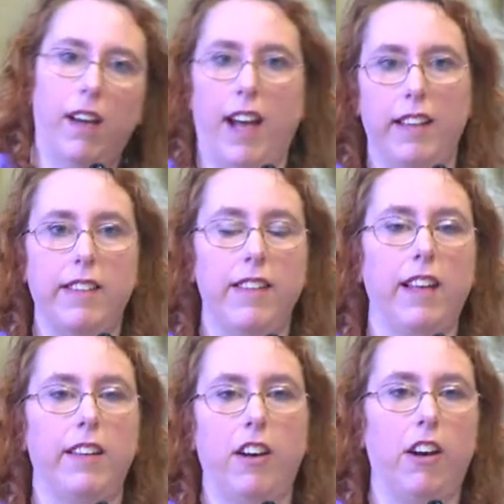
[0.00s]
As I
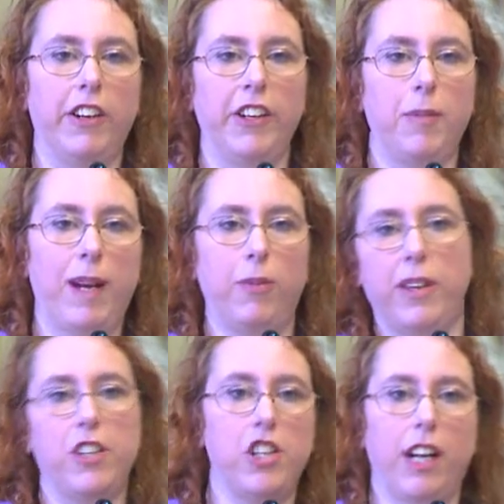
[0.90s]
said, they're arguing about
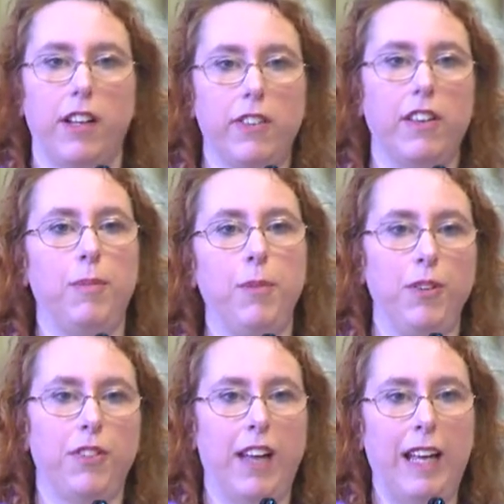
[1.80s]
whether Shell's going to
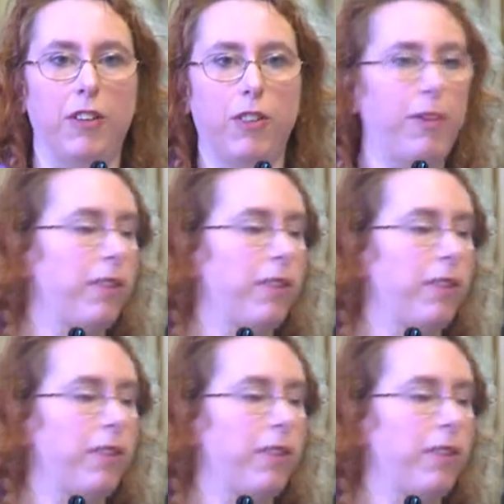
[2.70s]
move south,